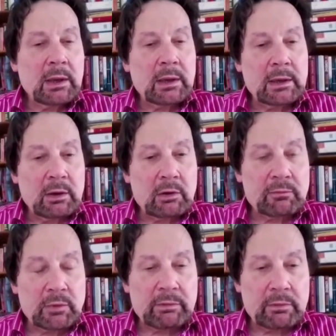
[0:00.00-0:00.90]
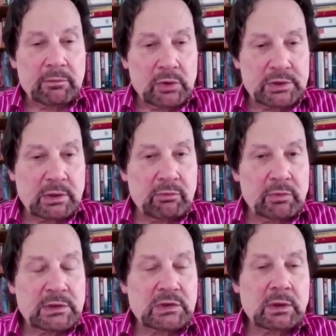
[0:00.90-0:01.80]
uh, of, of avoiding a
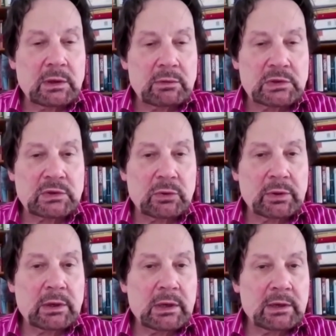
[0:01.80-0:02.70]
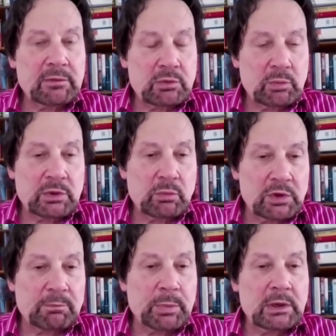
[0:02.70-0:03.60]
risk and restoring the life to what it
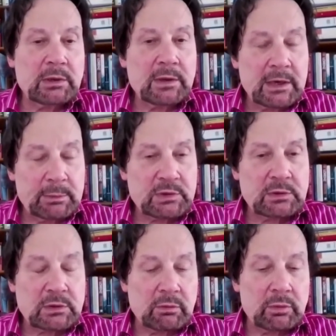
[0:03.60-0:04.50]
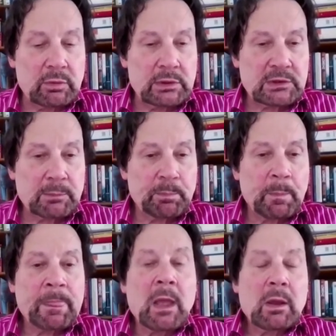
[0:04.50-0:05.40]
would have been in the absence of the risk.
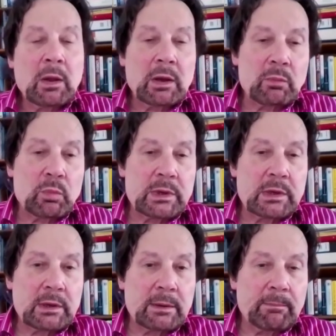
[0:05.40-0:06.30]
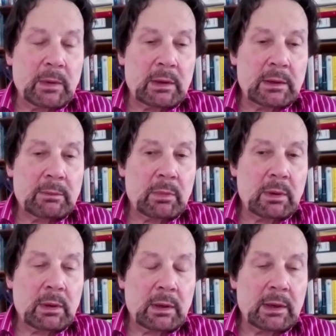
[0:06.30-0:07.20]
Uh, we can, um,
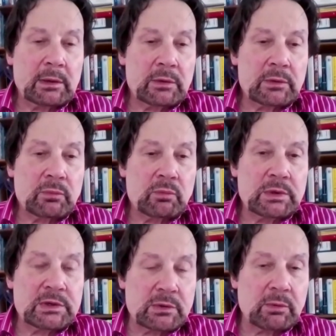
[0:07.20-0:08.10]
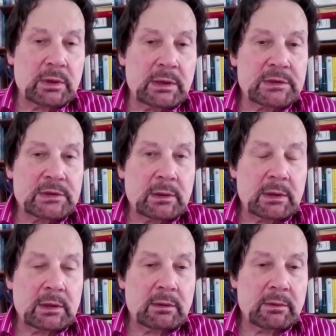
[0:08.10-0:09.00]
and we do that
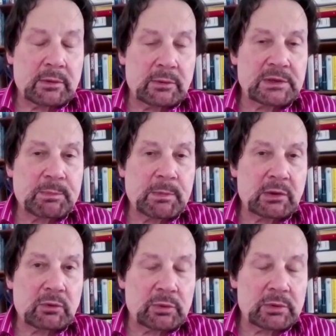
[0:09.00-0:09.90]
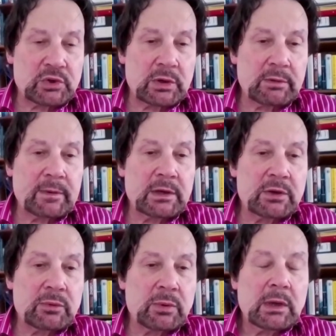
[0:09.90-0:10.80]
uh, through this method called the J
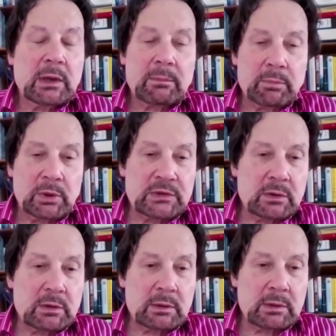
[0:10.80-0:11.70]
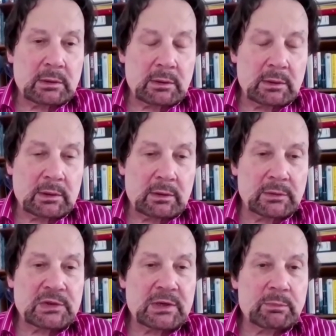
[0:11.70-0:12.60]
value, brings in a, a
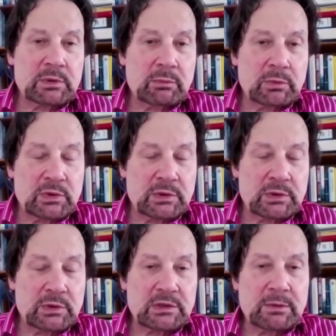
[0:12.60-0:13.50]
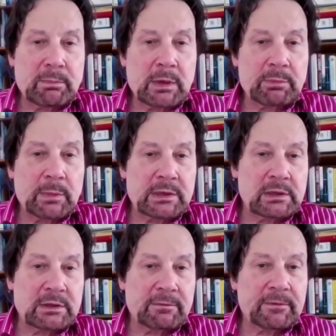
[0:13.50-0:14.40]
concept which is actually
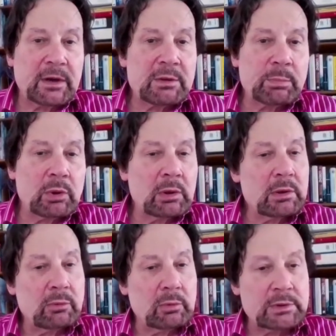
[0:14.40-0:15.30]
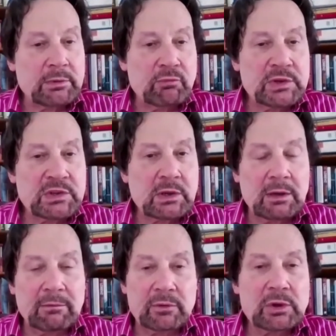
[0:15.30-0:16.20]
mathematically definable called risk
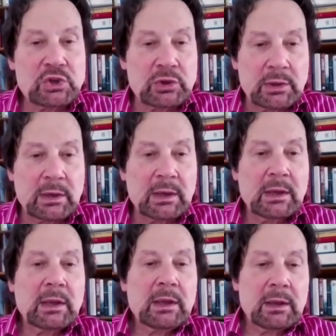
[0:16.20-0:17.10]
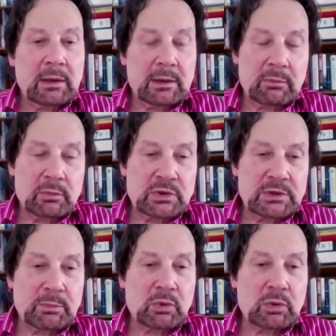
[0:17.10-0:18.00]
aversion, which
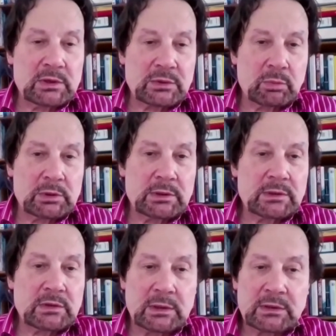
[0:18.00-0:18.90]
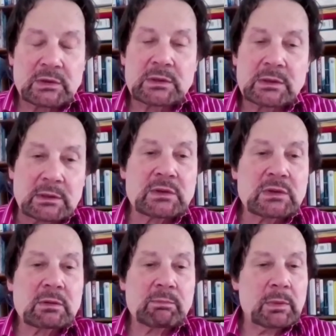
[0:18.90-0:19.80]
is more or less what it says it
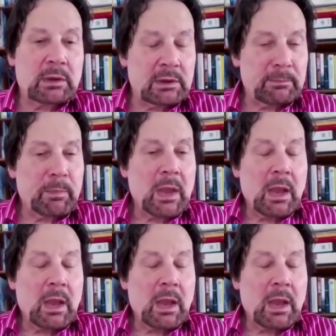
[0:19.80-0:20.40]
is. Um,